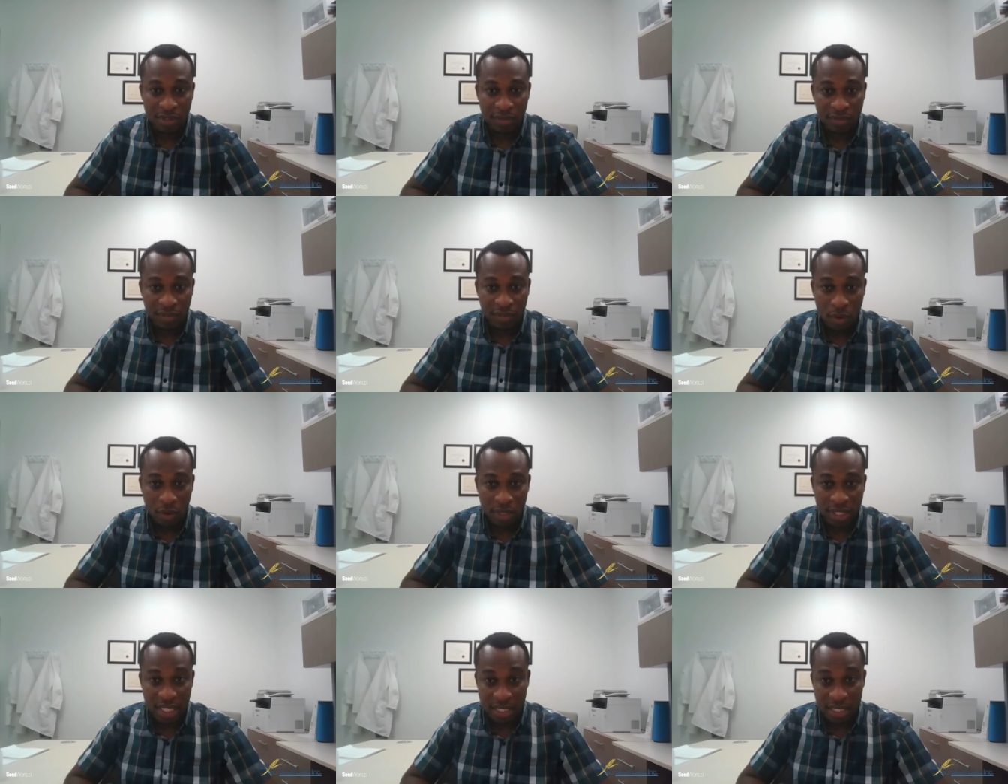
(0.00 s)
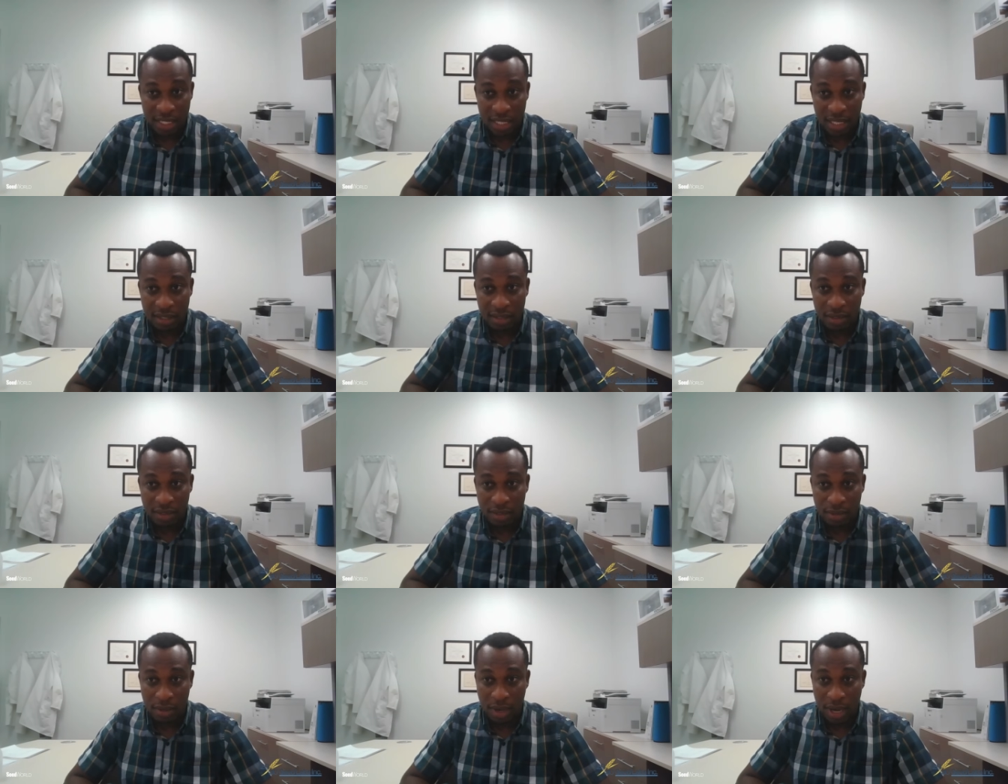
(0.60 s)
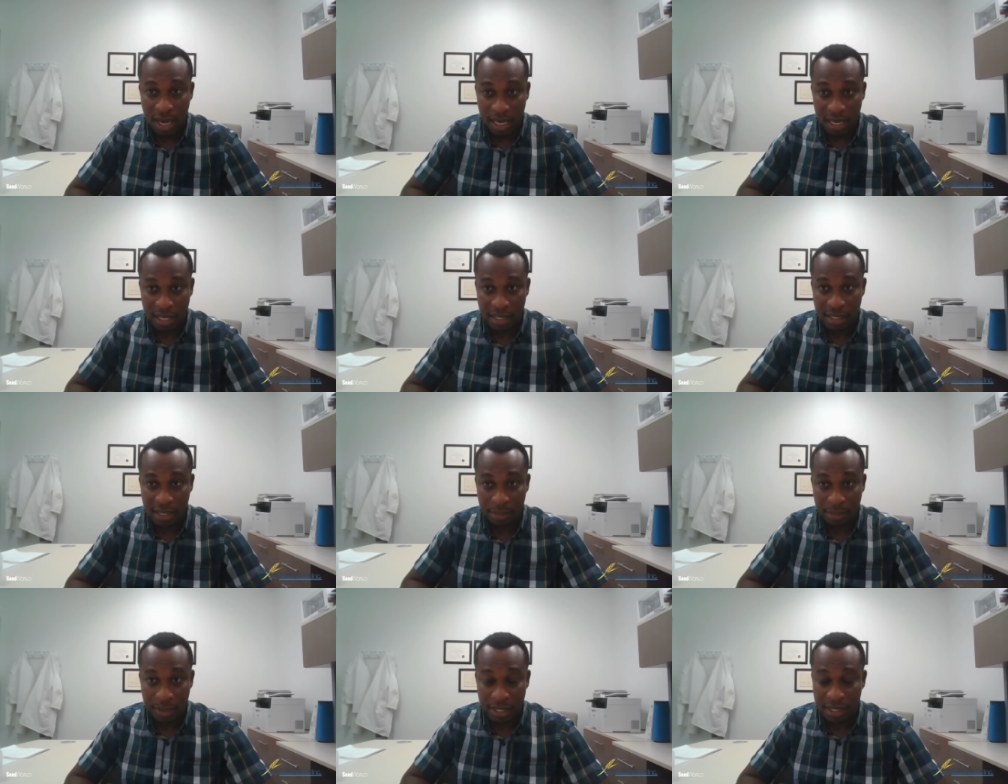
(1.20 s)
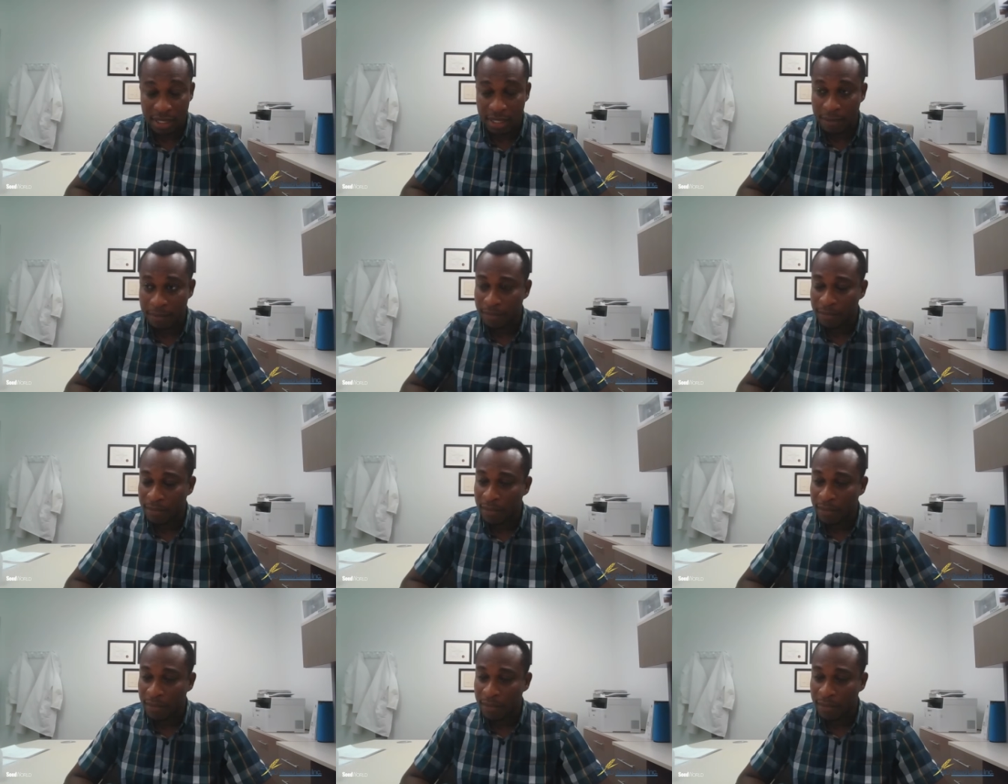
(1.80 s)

for testing to our customers.